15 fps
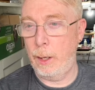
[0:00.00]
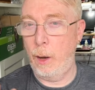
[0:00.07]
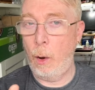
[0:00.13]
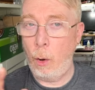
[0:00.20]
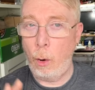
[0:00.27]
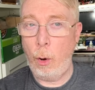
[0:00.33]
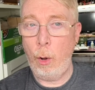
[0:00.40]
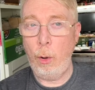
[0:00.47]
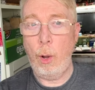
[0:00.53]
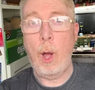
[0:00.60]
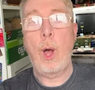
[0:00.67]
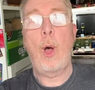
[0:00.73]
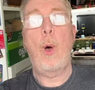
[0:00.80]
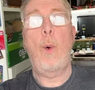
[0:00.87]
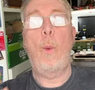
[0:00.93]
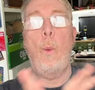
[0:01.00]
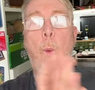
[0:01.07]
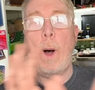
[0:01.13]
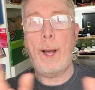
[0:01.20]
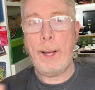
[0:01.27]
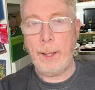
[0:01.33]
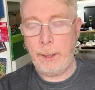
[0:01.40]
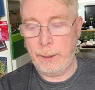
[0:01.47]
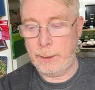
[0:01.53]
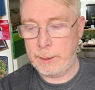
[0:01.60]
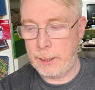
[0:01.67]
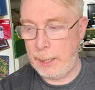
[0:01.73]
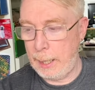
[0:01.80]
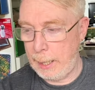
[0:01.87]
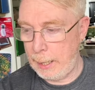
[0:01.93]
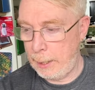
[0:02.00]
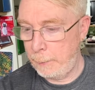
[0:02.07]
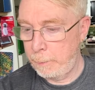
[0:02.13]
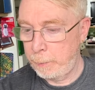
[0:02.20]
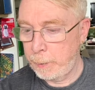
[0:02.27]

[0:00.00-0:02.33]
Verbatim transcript: all wirelessly.